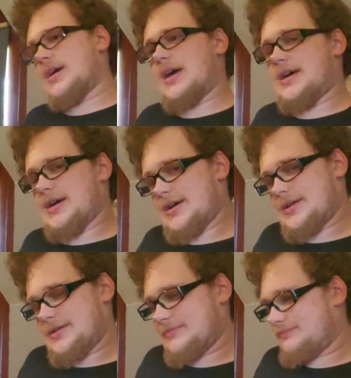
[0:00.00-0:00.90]

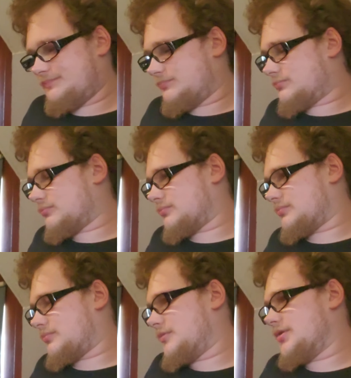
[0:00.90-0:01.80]
And
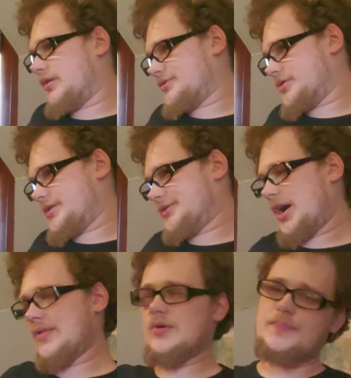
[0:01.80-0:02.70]
those are the
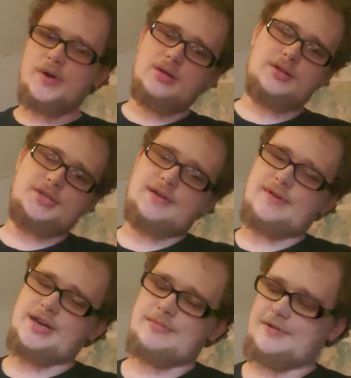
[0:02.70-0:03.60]
dollar bills I
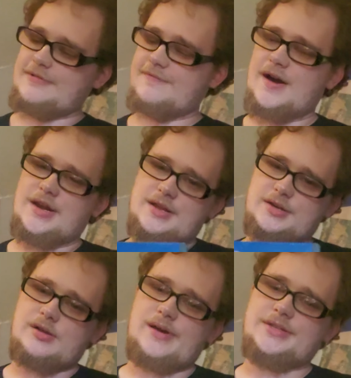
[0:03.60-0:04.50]
recommend finding and
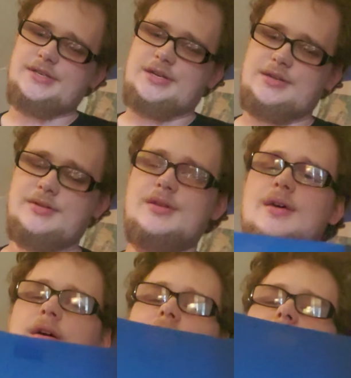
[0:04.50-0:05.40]
collecting.
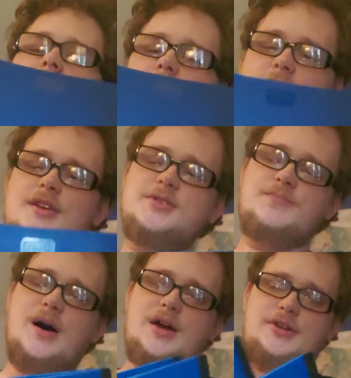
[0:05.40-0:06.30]
This
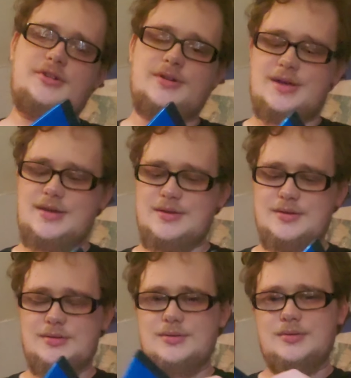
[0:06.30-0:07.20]
binder
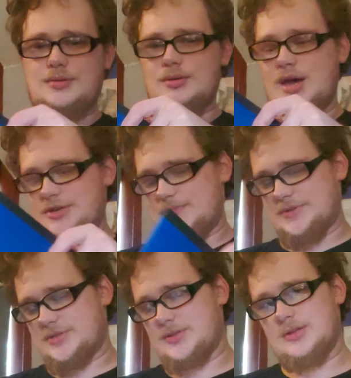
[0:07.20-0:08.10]
has
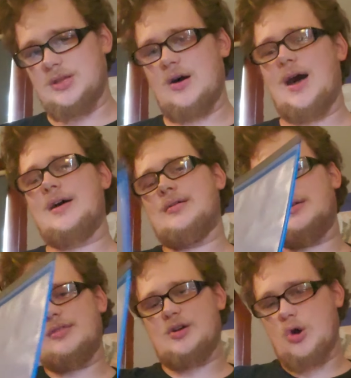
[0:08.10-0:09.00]
been, no,
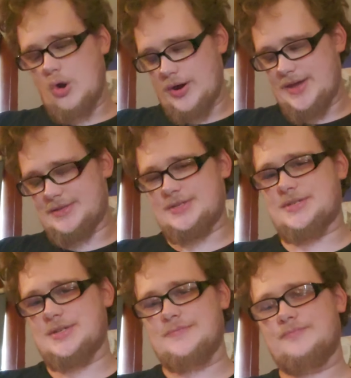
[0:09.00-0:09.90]
the
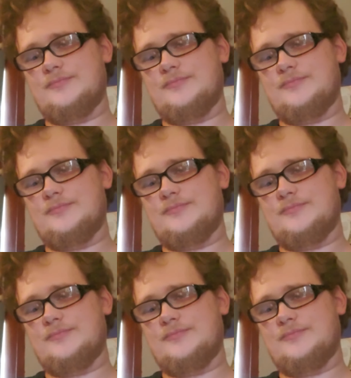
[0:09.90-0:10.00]
coins,